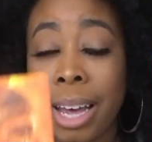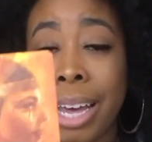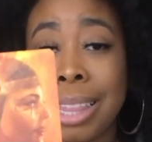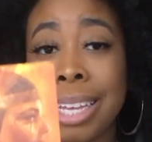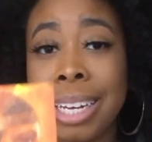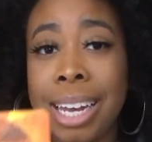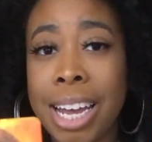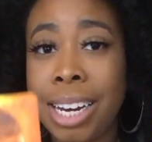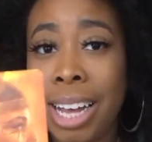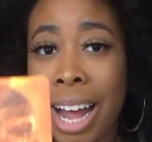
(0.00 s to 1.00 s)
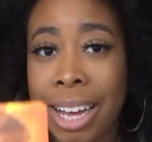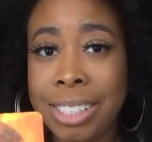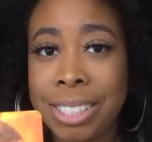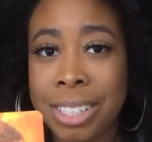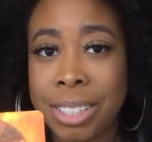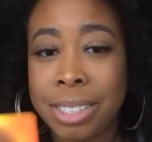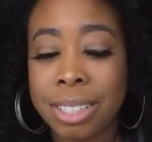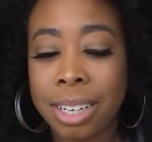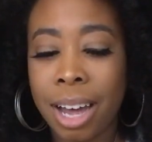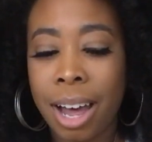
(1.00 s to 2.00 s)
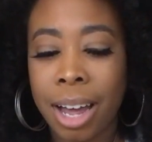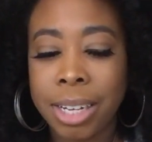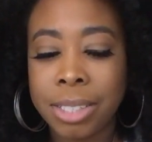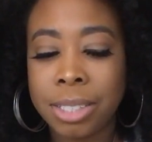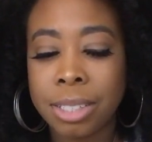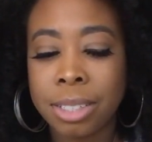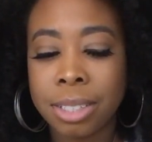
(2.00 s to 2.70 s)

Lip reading: and the Lady Isis. Guys,